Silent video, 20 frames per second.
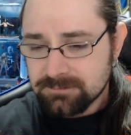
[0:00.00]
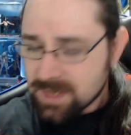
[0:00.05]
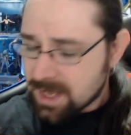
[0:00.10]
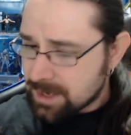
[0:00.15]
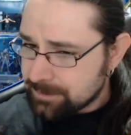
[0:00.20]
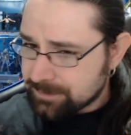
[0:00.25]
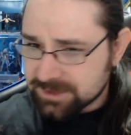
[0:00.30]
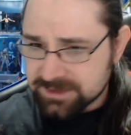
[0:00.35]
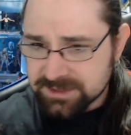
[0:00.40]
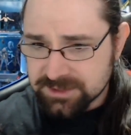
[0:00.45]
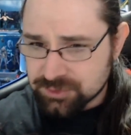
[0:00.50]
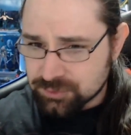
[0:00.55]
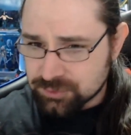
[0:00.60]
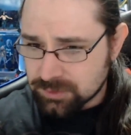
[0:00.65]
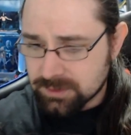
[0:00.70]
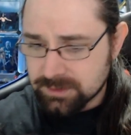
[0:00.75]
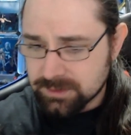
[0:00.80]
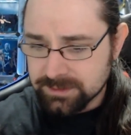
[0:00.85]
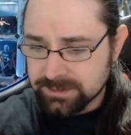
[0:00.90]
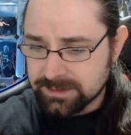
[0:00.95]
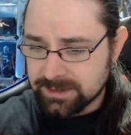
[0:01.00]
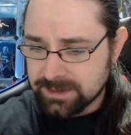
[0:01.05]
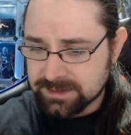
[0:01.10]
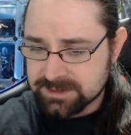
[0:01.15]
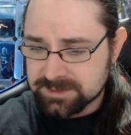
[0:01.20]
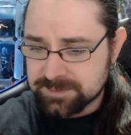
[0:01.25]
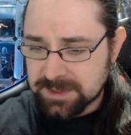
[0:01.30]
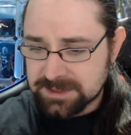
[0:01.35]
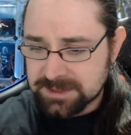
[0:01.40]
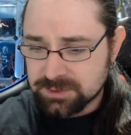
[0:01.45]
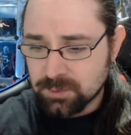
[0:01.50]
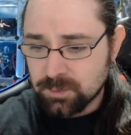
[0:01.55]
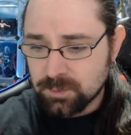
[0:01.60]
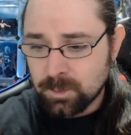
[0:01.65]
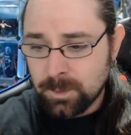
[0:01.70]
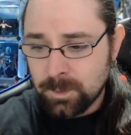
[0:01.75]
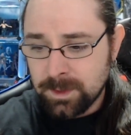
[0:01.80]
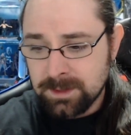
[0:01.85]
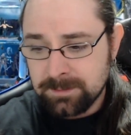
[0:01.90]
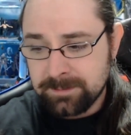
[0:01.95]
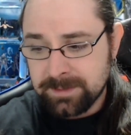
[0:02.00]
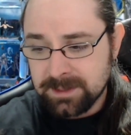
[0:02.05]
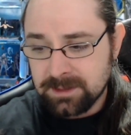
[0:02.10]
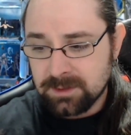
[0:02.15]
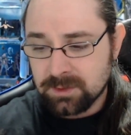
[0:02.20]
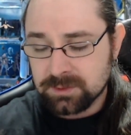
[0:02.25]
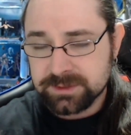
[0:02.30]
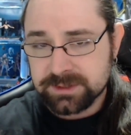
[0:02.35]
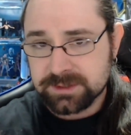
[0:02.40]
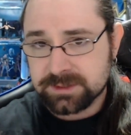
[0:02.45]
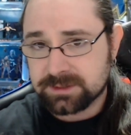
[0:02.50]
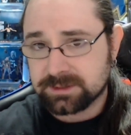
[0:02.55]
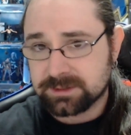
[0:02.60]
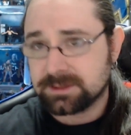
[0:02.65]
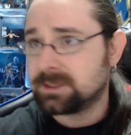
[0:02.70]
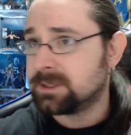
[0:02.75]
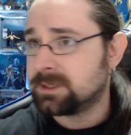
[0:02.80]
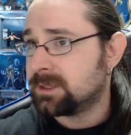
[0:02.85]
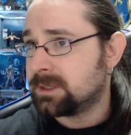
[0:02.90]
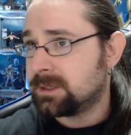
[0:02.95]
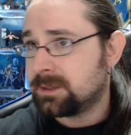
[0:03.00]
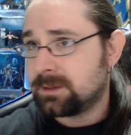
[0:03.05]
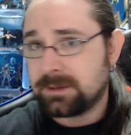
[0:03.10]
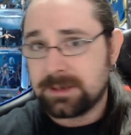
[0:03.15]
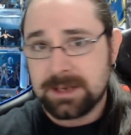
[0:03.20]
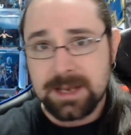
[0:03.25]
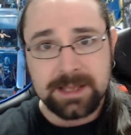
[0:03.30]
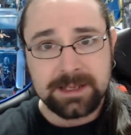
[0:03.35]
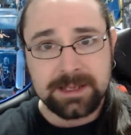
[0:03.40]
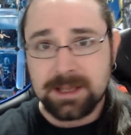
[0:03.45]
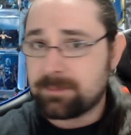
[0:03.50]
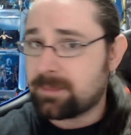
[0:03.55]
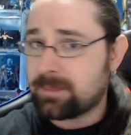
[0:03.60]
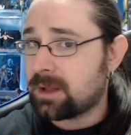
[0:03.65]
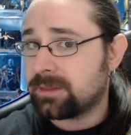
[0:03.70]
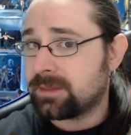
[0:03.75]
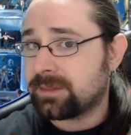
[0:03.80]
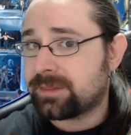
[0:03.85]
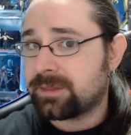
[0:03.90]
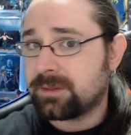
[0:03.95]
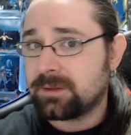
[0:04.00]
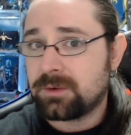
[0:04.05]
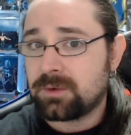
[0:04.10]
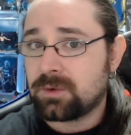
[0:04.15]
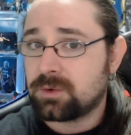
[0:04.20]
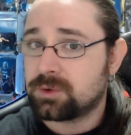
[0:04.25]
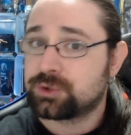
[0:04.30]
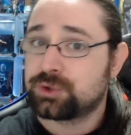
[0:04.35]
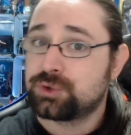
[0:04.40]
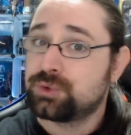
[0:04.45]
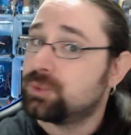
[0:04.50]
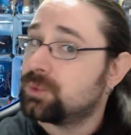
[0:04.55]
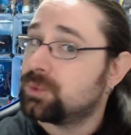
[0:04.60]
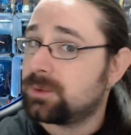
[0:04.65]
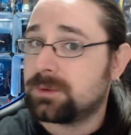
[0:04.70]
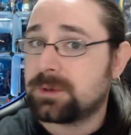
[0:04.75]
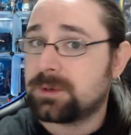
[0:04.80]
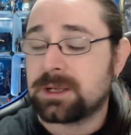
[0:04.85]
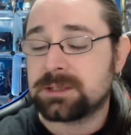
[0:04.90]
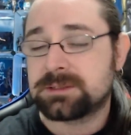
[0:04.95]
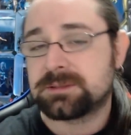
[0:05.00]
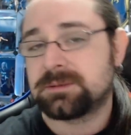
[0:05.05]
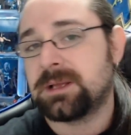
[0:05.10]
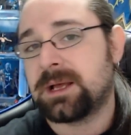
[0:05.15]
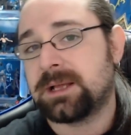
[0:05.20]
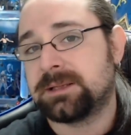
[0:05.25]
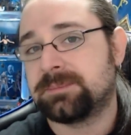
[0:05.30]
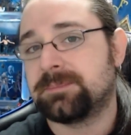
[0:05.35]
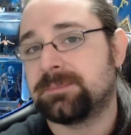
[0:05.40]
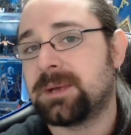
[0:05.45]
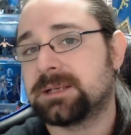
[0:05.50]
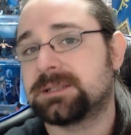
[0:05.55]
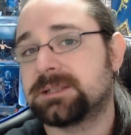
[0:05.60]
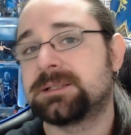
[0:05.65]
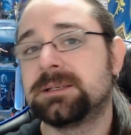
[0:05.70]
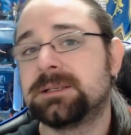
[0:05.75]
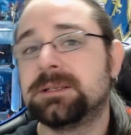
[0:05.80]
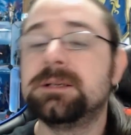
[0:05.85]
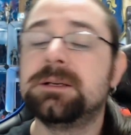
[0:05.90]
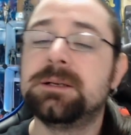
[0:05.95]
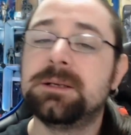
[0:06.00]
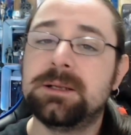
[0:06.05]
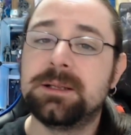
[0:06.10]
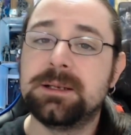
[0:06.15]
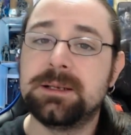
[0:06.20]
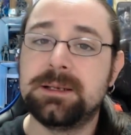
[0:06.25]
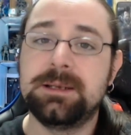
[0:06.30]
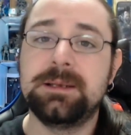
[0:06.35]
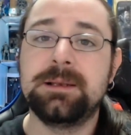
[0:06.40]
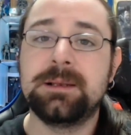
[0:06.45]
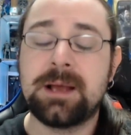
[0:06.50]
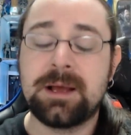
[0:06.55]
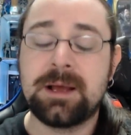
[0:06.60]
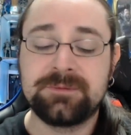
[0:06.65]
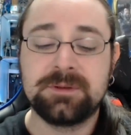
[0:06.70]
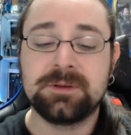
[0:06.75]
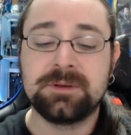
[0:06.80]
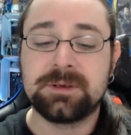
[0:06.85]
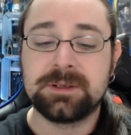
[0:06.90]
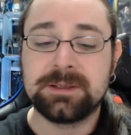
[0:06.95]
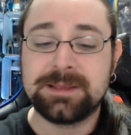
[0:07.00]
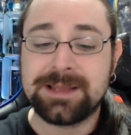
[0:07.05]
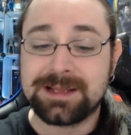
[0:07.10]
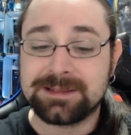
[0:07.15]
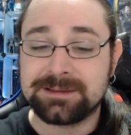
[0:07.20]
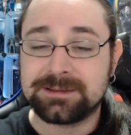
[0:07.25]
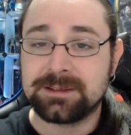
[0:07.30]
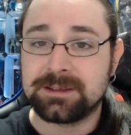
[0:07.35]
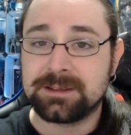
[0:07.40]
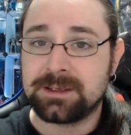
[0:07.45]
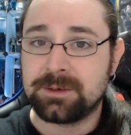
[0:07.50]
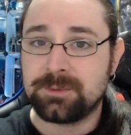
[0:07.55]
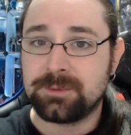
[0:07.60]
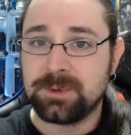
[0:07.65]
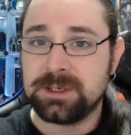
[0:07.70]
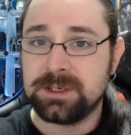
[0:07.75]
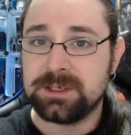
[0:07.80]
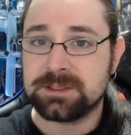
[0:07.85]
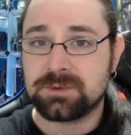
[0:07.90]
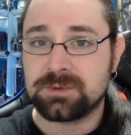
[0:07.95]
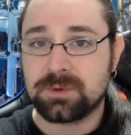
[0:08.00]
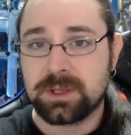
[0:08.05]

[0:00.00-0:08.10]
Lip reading: I'm pretty sure the expansion will be launched like a month or two at max after that release.